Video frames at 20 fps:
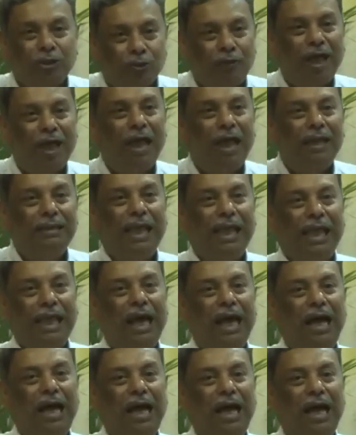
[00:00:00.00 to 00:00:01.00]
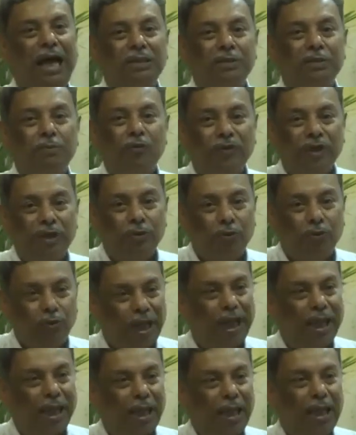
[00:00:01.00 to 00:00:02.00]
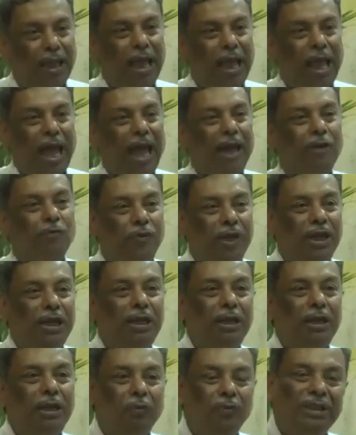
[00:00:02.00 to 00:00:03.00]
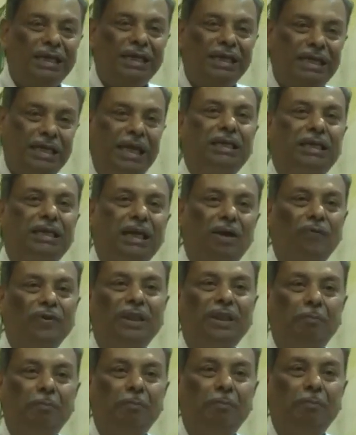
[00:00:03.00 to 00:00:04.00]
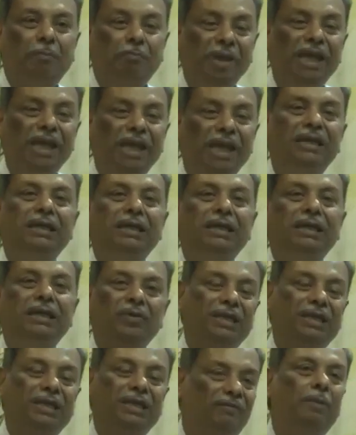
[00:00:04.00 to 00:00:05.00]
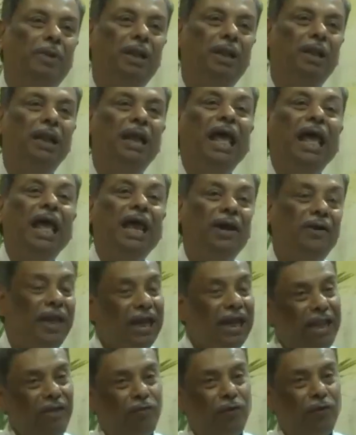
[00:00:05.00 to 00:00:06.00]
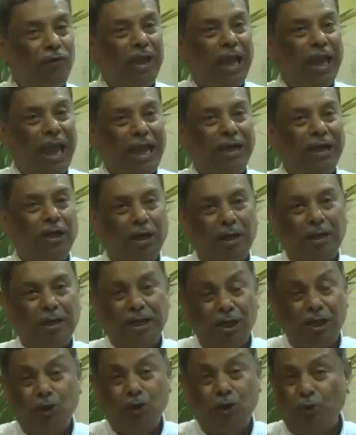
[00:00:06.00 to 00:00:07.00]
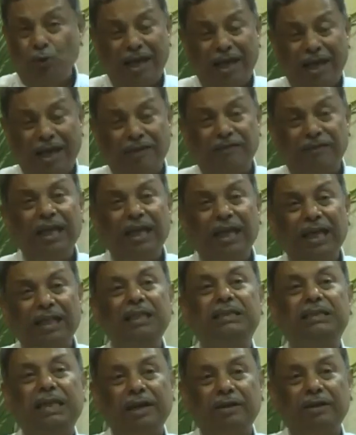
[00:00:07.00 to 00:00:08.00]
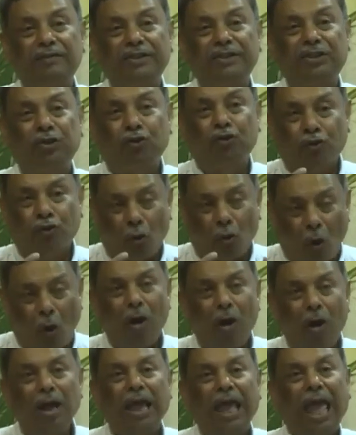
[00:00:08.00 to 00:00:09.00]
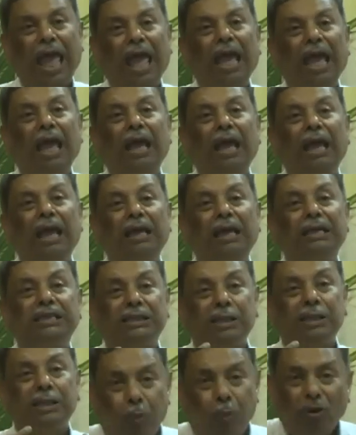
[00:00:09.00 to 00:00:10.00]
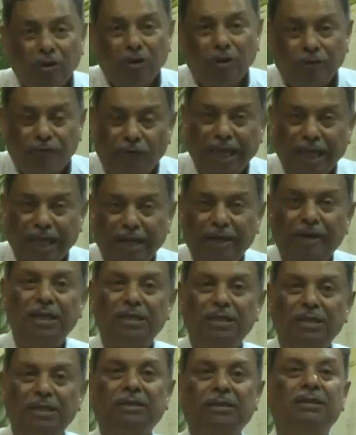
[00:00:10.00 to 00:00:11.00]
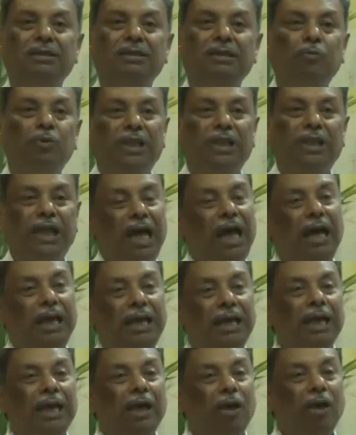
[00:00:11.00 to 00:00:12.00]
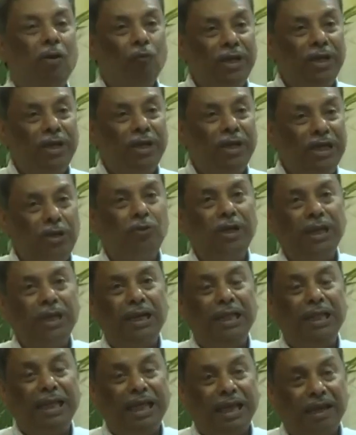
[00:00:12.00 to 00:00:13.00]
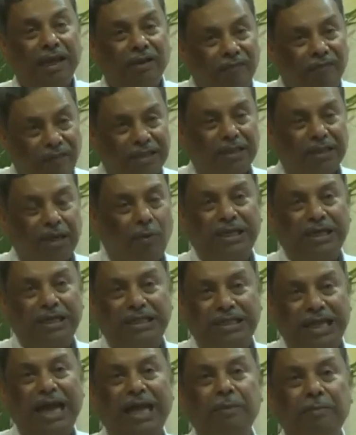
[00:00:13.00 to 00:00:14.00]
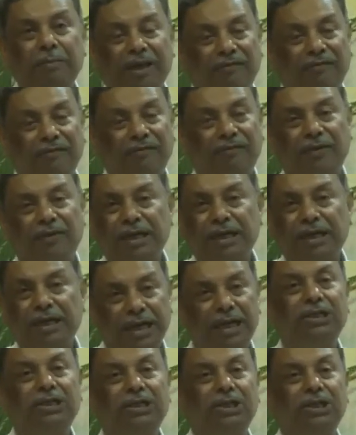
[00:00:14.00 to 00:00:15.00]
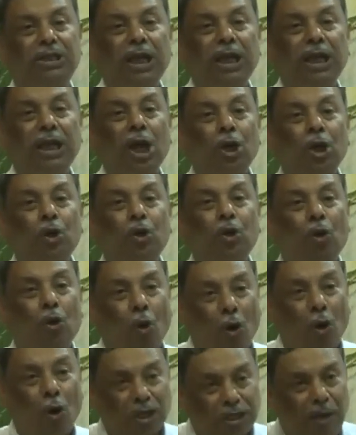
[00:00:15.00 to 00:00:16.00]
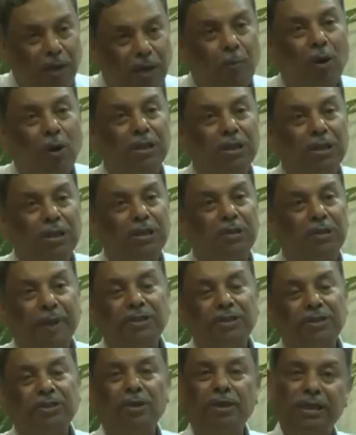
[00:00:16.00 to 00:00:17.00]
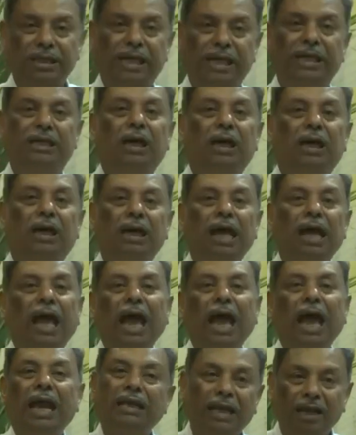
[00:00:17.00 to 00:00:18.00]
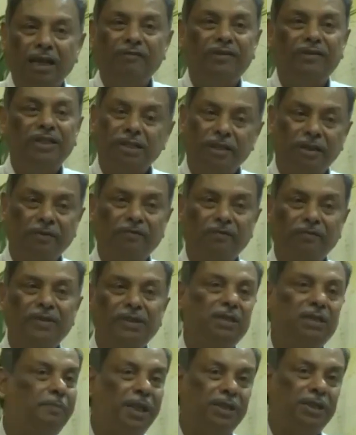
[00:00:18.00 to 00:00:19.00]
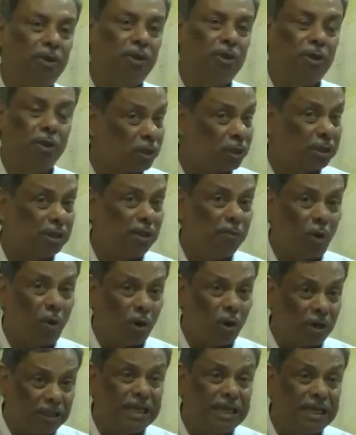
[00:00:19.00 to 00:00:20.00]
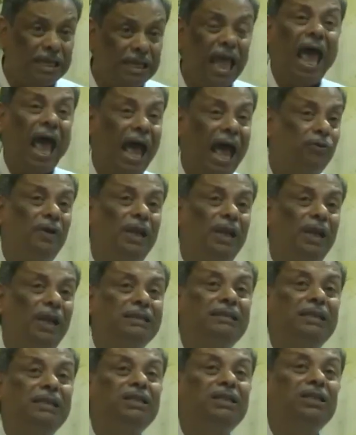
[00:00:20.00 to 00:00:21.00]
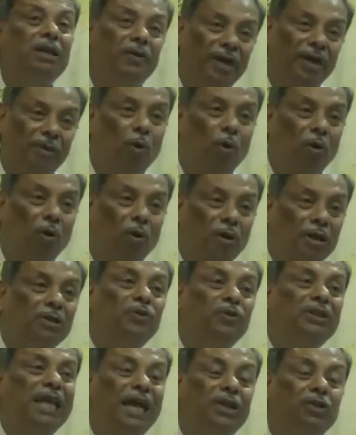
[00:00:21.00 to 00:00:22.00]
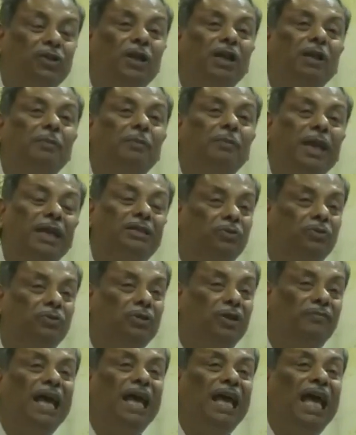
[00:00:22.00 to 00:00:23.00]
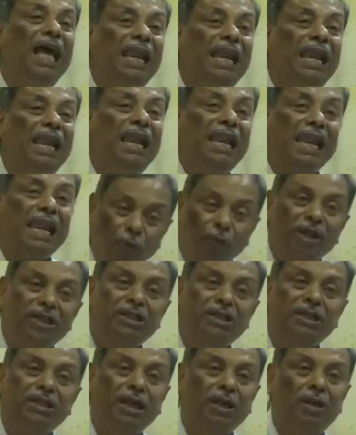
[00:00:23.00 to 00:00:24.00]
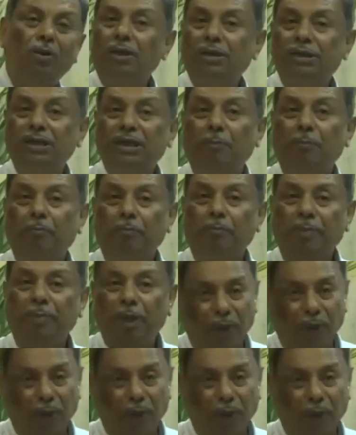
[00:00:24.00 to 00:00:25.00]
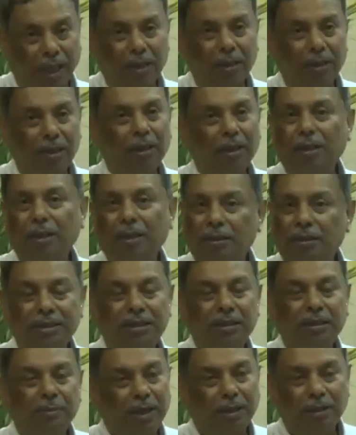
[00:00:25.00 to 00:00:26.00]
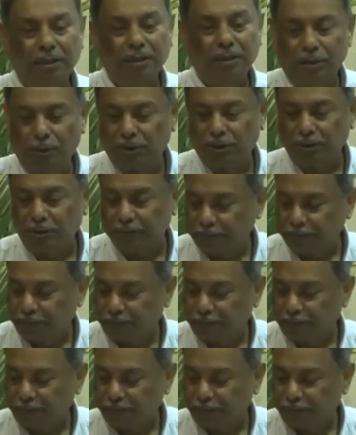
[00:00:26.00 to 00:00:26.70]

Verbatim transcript: I think that's where the AI is moving today. And we, with the data, with the big data which is available, really we and need to have this kind of a strong support for agriculture system with AI. We need to really invest our time, effort, and energy to causal models based on data and deliver services based on causal models, as well as the generative models, which actually makes use of language technology in a big way. This is my